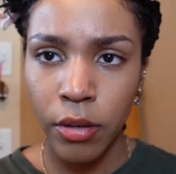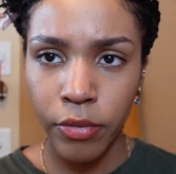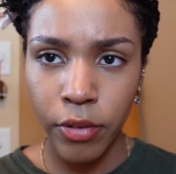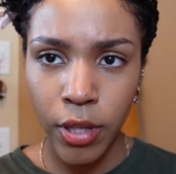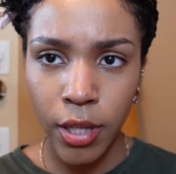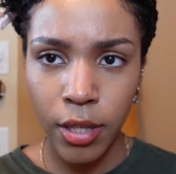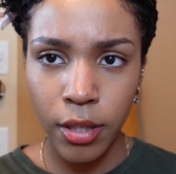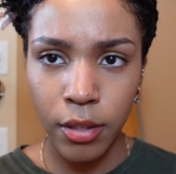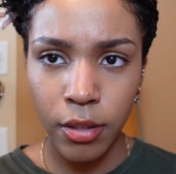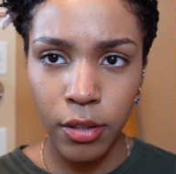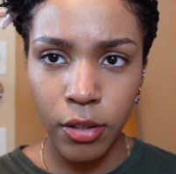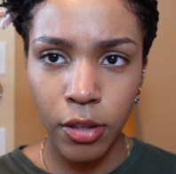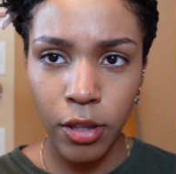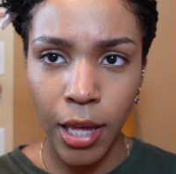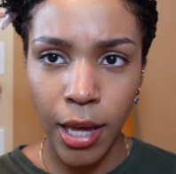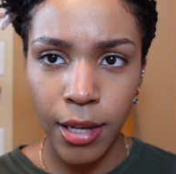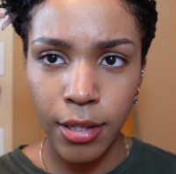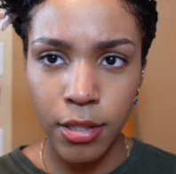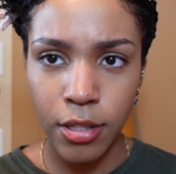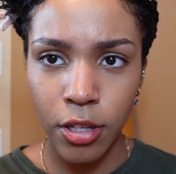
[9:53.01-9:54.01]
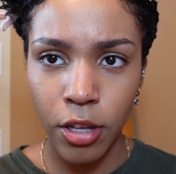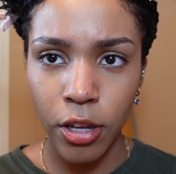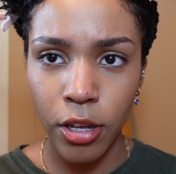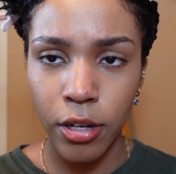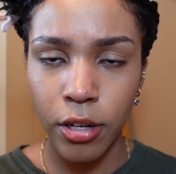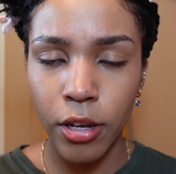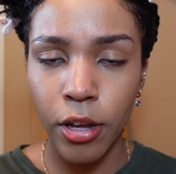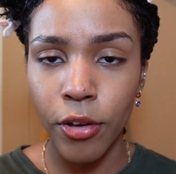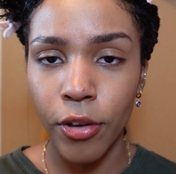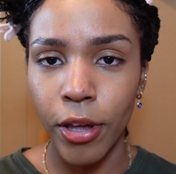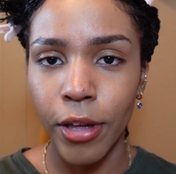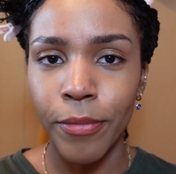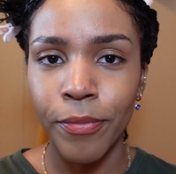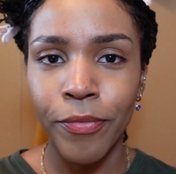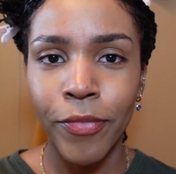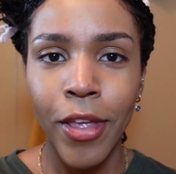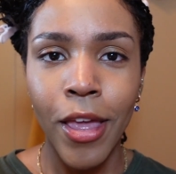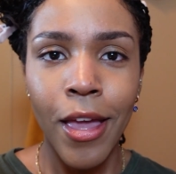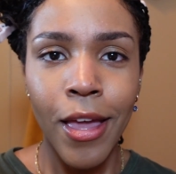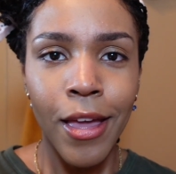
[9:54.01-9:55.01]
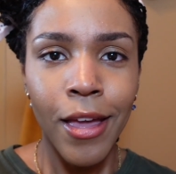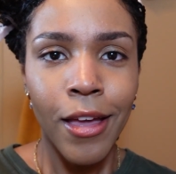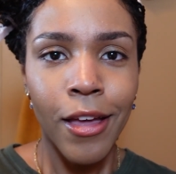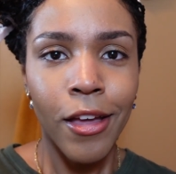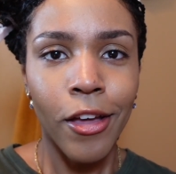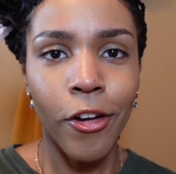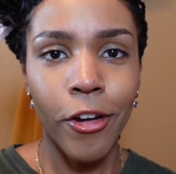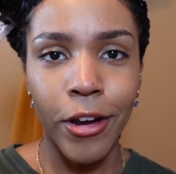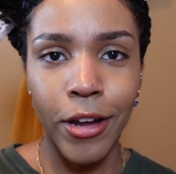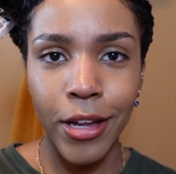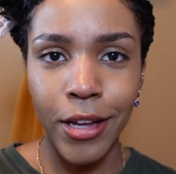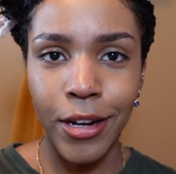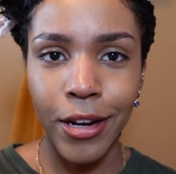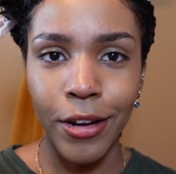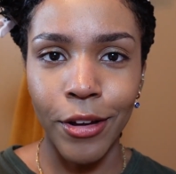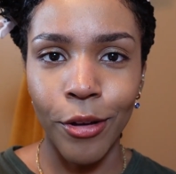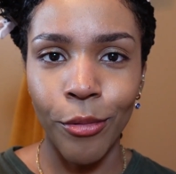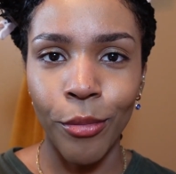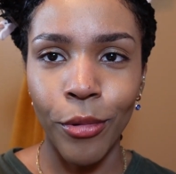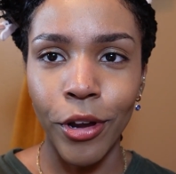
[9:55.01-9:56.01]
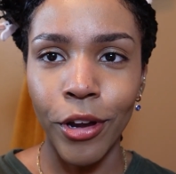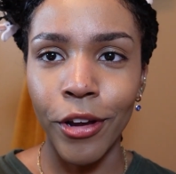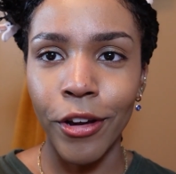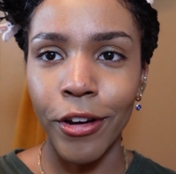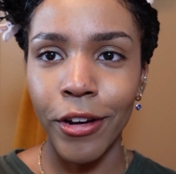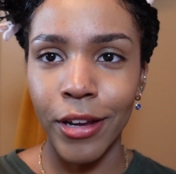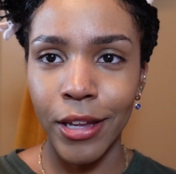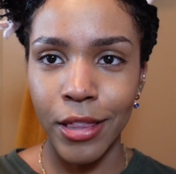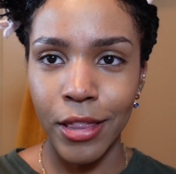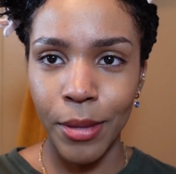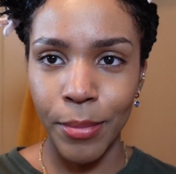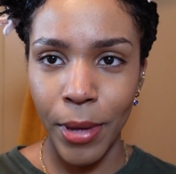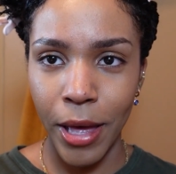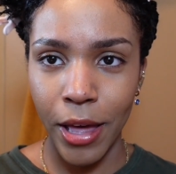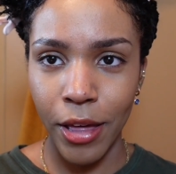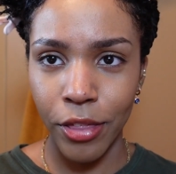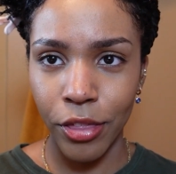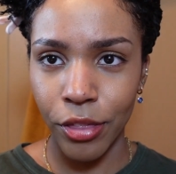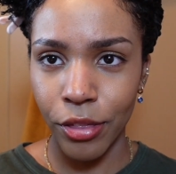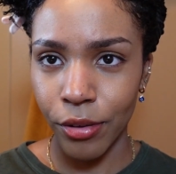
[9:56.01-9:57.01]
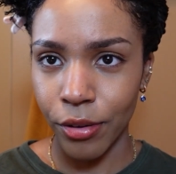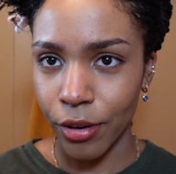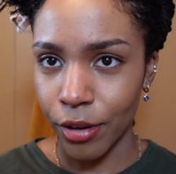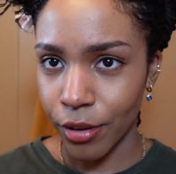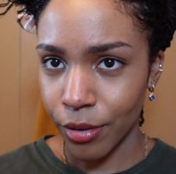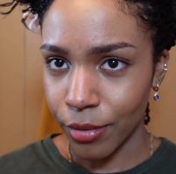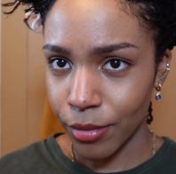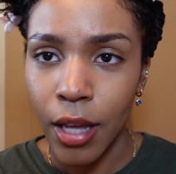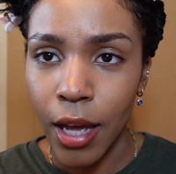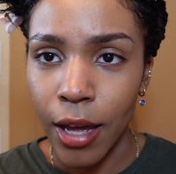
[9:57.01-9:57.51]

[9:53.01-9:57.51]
I feel like that's good. Okay. All right, we are in the bathroom.